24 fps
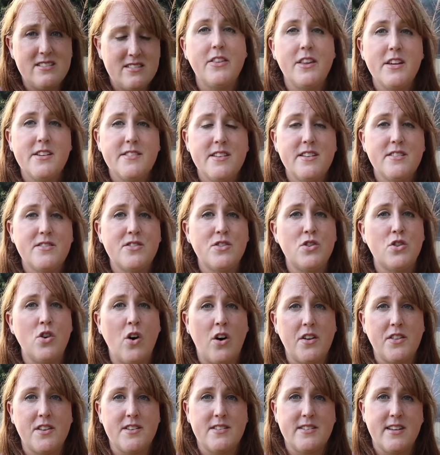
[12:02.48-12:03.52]
This is
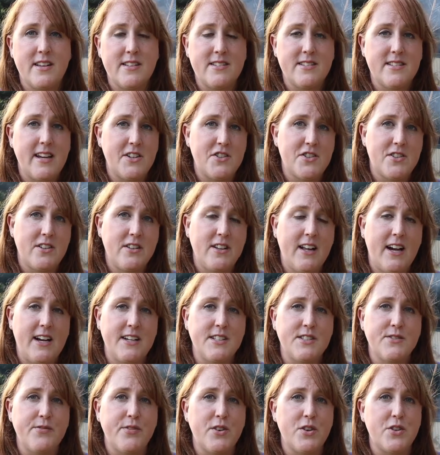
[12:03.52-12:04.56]
not the
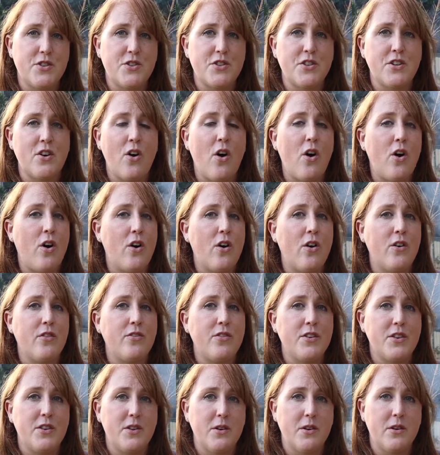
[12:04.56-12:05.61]
sensationalized version
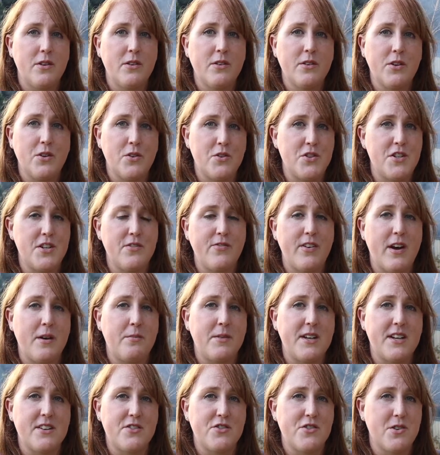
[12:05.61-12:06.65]
of the Gucci
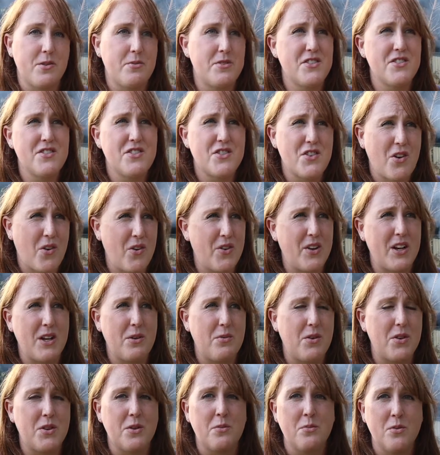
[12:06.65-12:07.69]
family history, which is totally
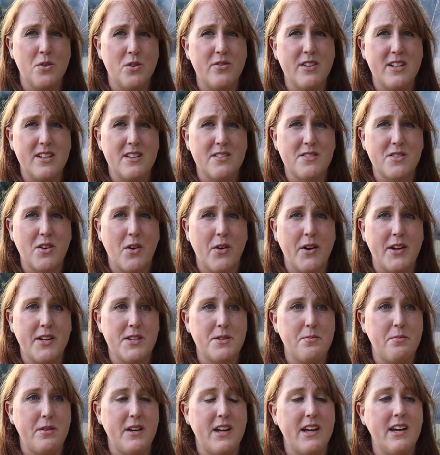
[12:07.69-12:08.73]
what the movie is going
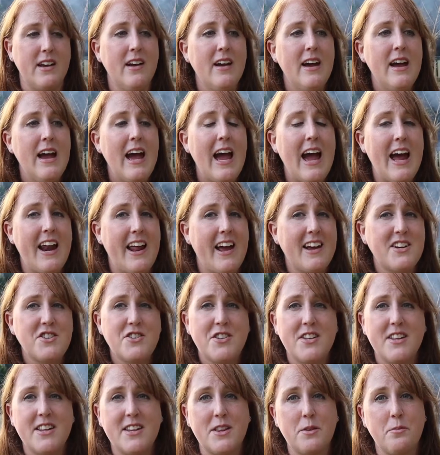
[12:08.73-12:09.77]
to be. And I
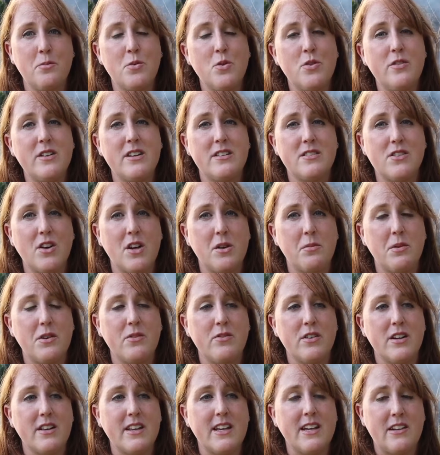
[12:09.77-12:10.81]
actually think the movie is going to be
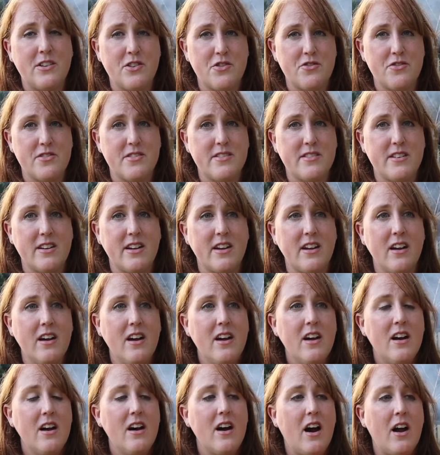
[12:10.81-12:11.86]
really interesting.
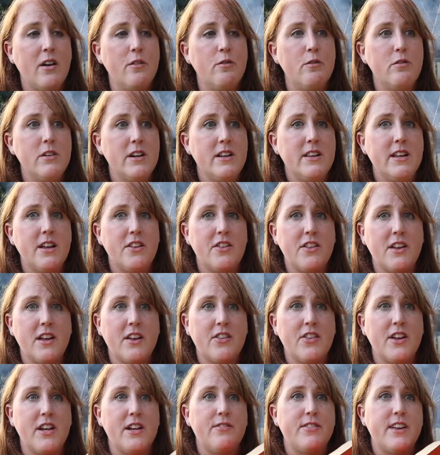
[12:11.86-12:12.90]
I really
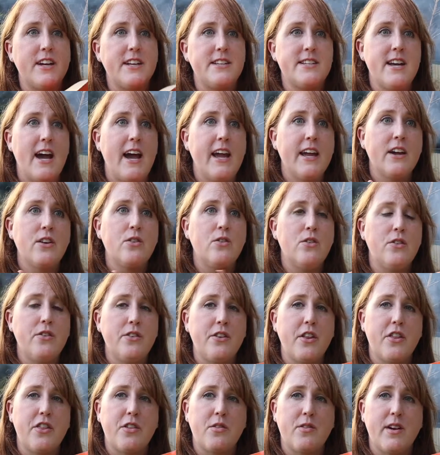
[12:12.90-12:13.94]
think that if they take all
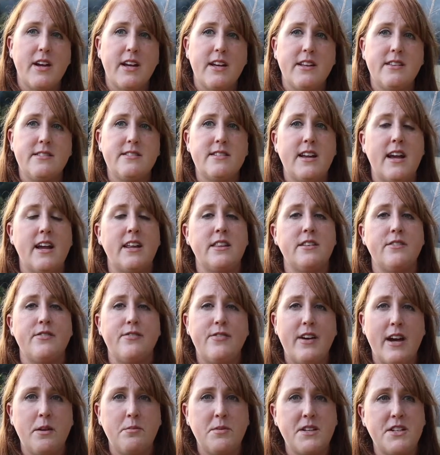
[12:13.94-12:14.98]
the threads and the
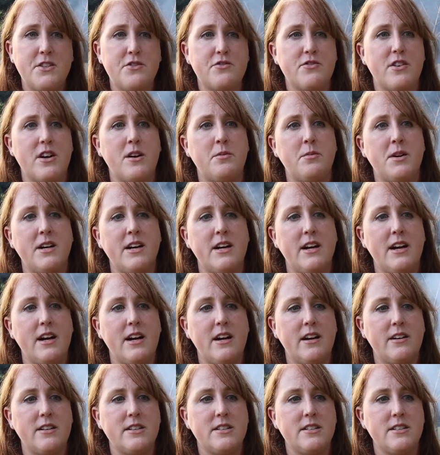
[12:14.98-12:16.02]
family drama
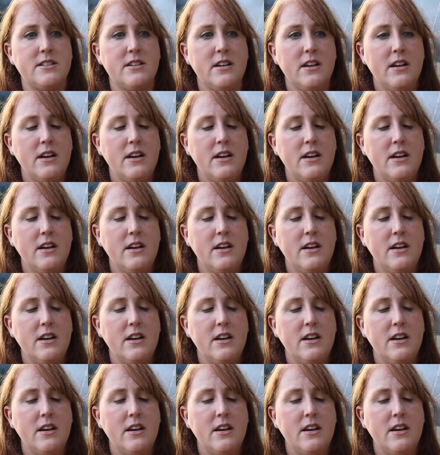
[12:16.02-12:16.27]
and